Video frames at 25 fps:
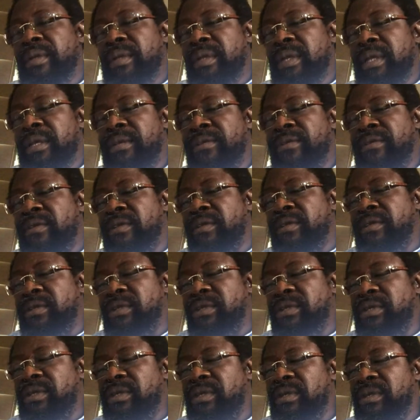there is
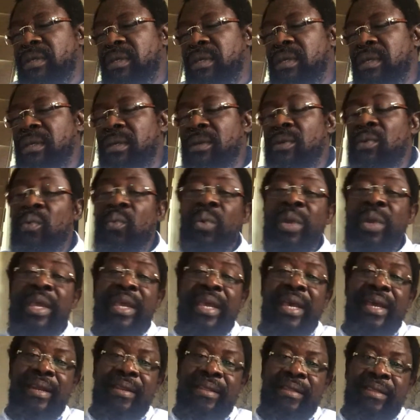this
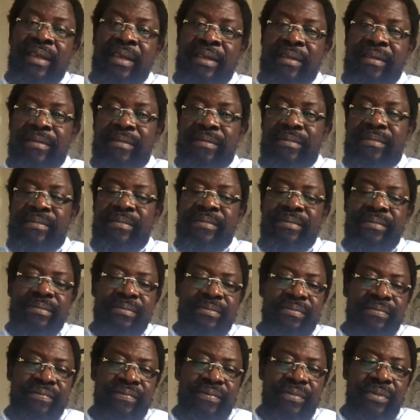wicked thing
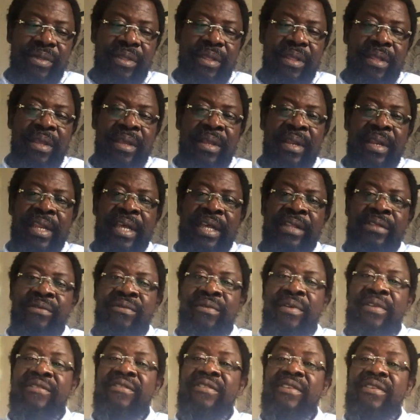that
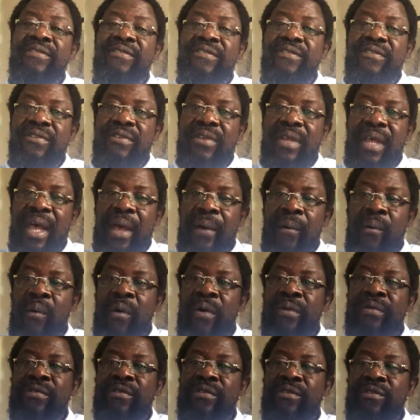racists
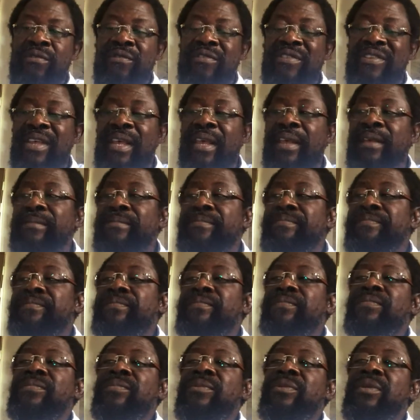are to say.
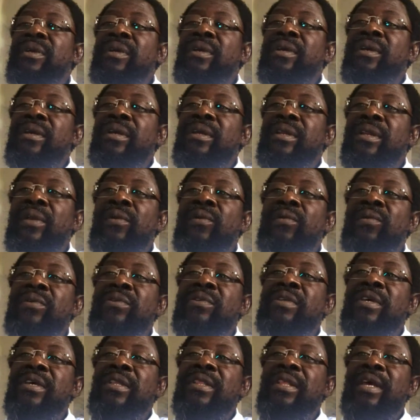They will
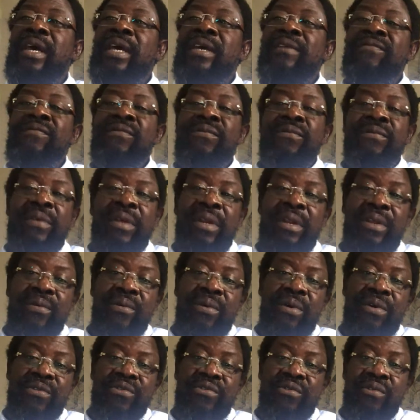say that if you really
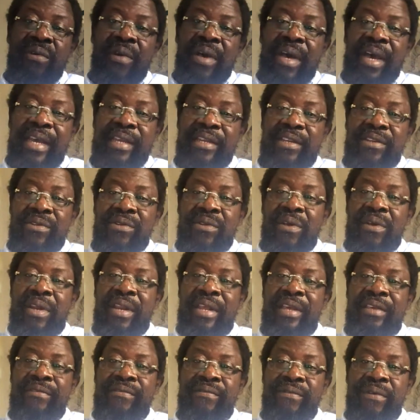want to hide
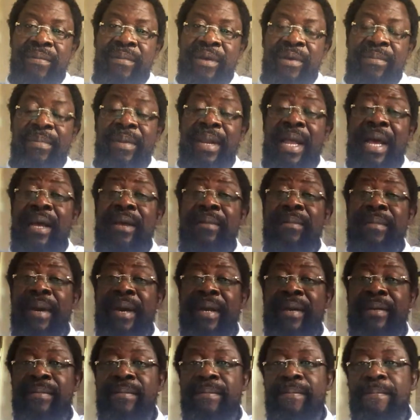knowledge from a black
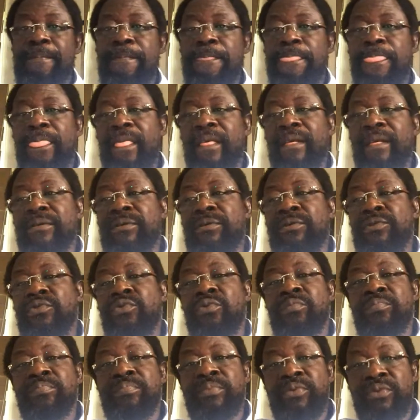man, you
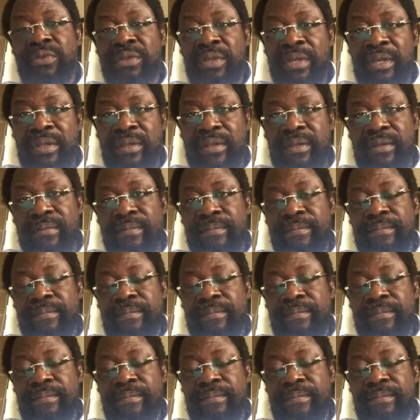should put it